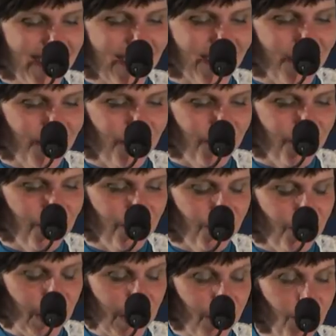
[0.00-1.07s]
so
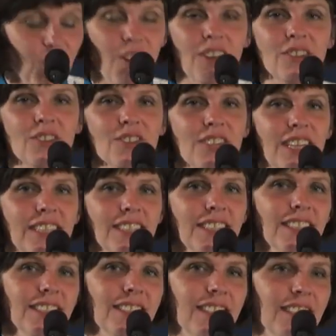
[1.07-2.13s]
we can all understand
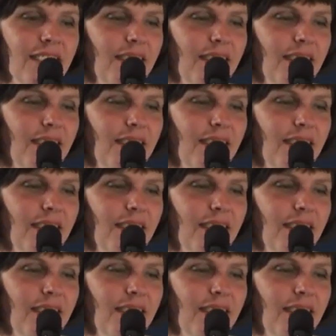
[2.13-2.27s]
it,